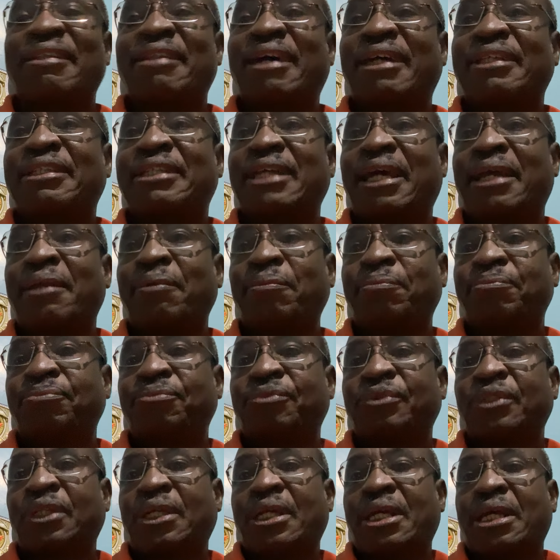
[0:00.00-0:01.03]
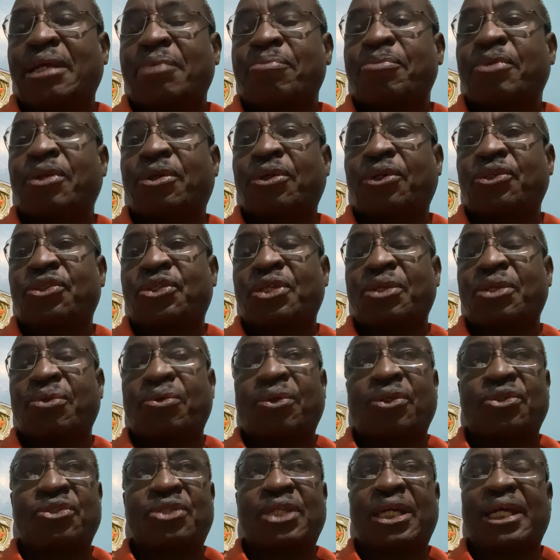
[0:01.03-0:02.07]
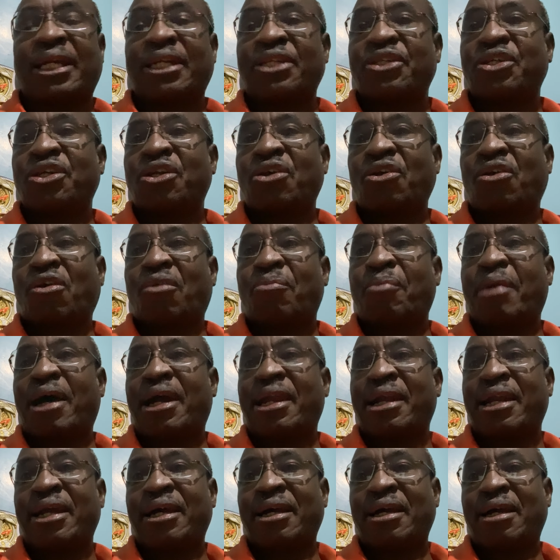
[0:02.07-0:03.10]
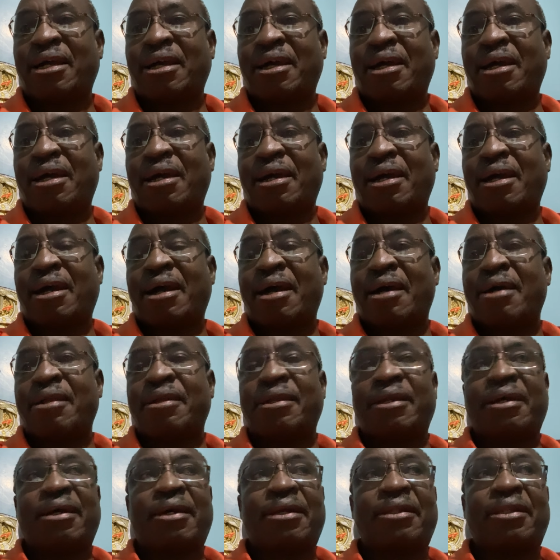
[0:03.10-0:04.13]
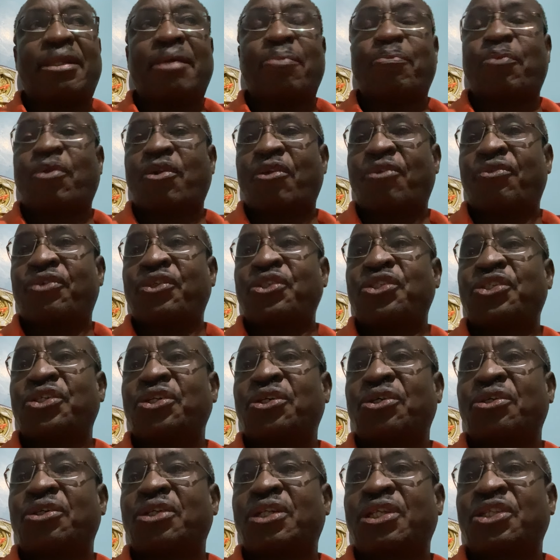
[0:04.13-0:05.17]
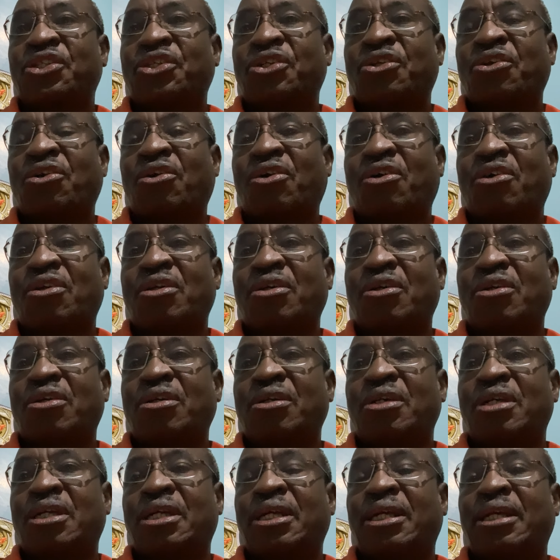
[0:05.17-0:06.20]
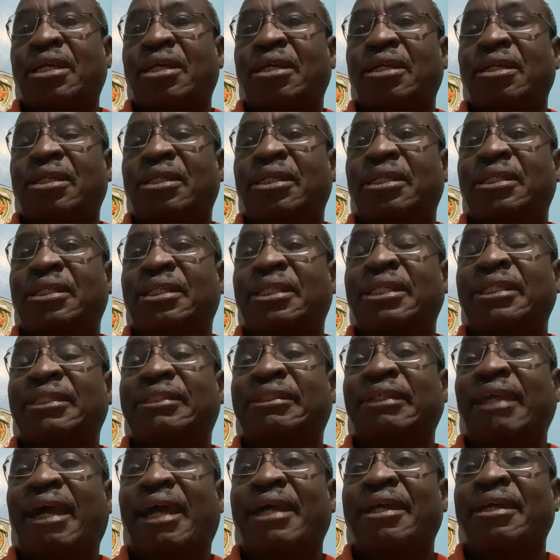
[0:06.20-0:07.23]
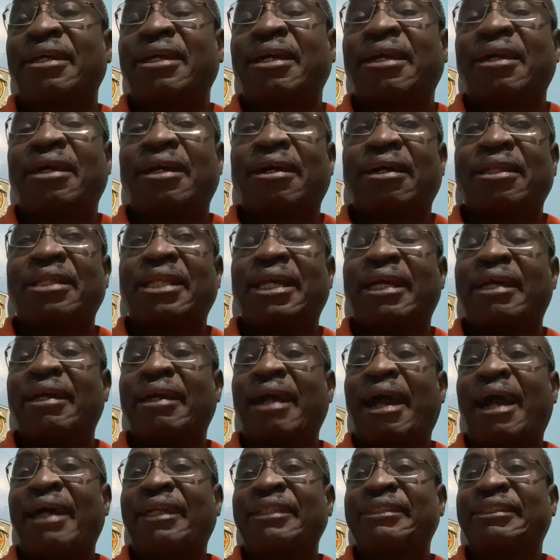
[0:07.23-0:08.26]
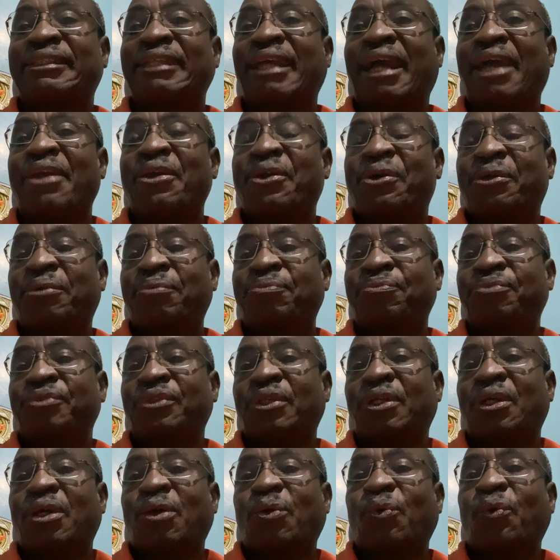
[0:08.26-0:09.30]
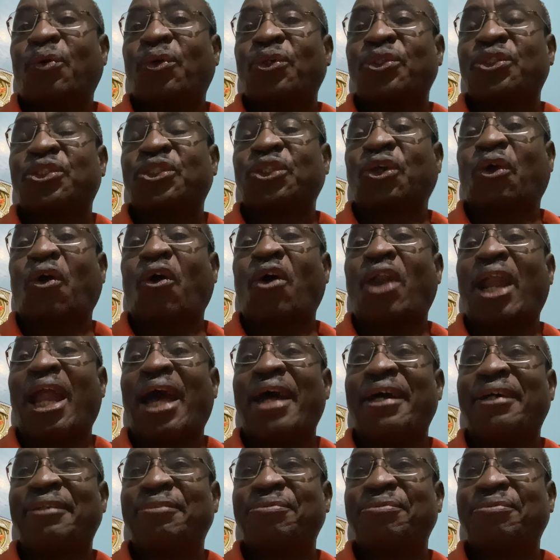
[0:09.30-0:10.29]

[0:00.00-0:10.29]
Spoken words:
at that time, because he was the regional commander and the provincial regional DCI, the RCIO was Scholar.